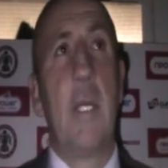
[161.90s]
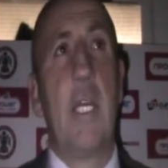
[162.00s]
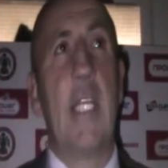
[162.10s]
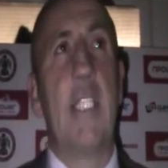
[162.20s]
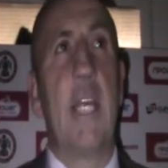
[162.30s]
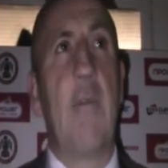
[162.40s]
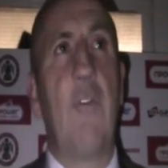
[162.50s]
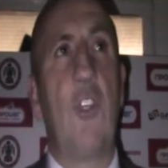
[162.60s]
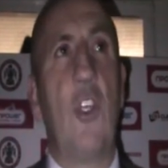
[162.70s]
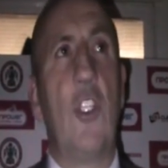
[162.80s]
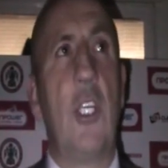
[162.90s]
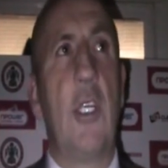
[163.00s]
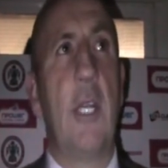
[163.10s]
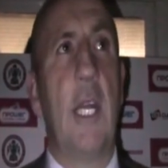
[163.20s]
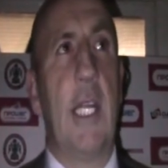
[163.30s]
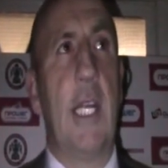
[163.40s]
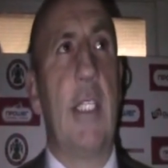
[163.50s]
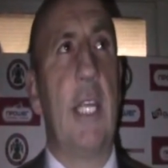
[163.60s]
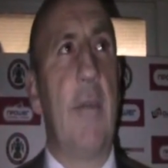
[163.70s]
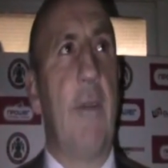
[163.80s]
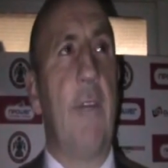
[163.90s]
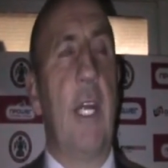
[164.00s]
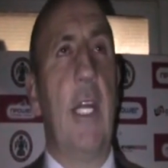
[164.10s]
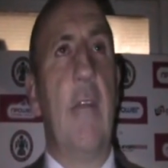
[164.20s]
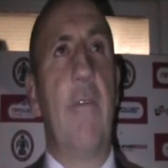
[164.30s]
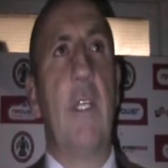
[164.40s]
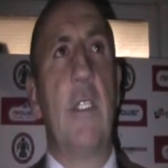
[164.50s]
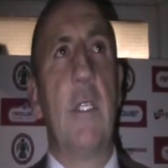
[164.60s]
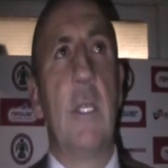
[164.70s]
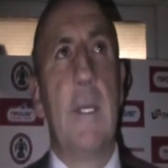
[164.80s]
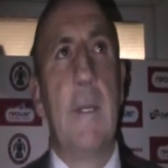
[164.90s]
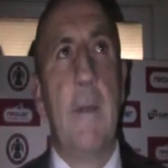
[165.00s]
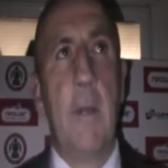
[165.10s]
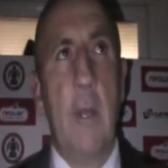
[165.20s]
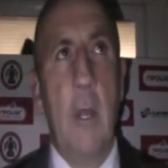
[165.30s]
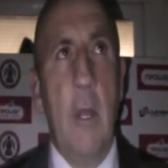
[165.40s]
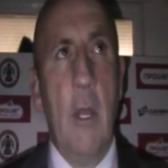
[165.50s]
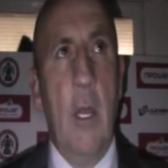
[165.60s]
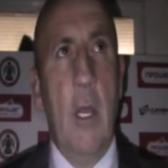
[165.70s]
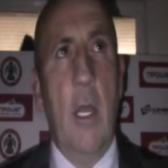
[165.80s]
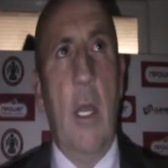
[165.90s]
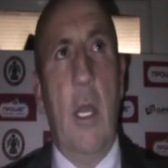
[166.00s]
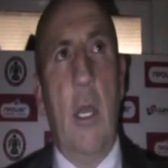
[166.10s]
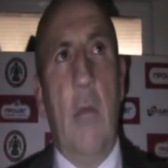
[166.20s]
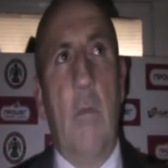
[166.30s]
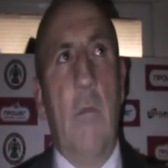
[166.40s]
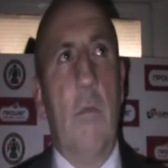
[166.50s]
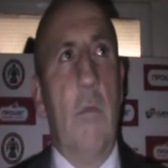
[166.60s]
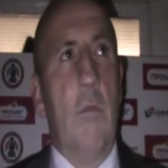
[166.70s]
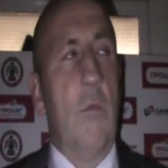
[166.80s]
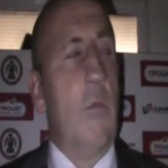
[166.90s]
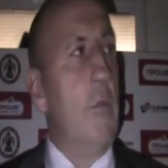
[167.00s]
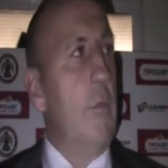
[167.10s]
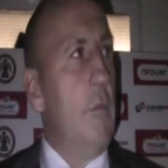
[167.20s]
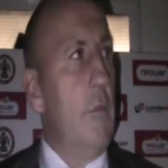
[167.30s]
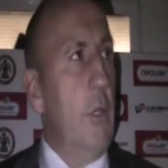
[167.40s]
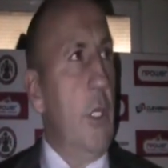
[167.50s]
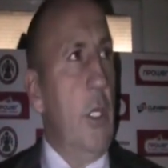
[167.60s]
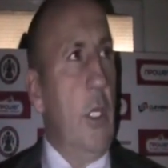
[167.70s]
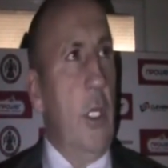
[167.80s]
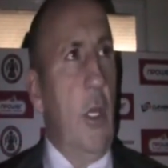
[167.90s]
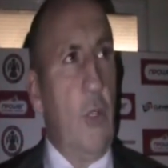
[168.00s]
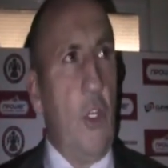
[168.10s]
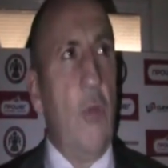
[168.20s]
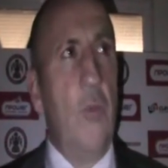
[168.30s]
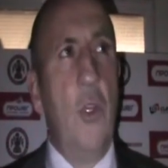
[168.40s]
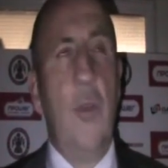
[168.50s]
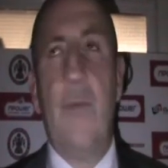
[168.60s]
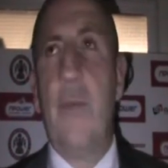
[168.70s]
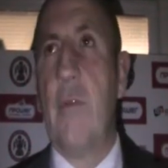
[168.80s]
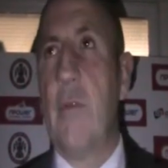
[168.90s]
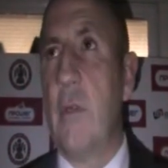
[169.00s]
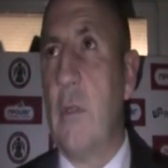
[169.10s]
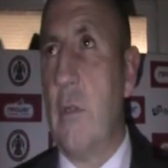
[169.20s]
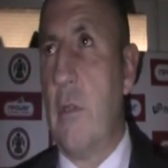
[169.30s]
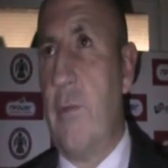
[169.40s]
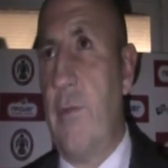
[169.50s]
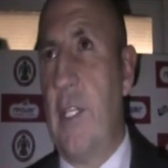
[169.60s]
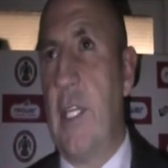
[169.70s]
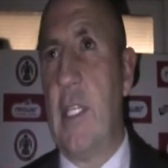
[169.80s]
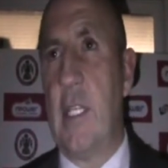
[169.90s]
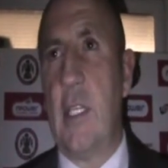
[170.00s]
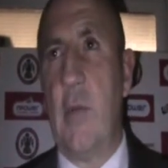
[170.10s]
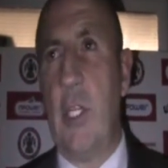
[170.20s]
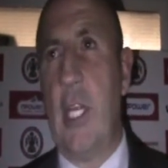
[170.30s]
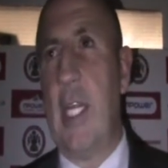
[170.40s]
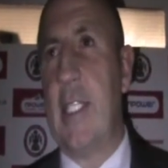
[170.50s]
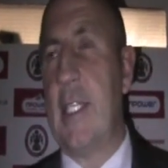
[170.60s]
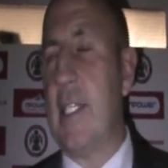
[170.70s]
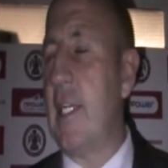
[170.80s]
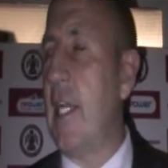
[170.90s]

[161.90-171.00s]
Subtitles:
Made a great save off Juicy and a great save off Craig Linfield. You know, it was a good move for the one that led to the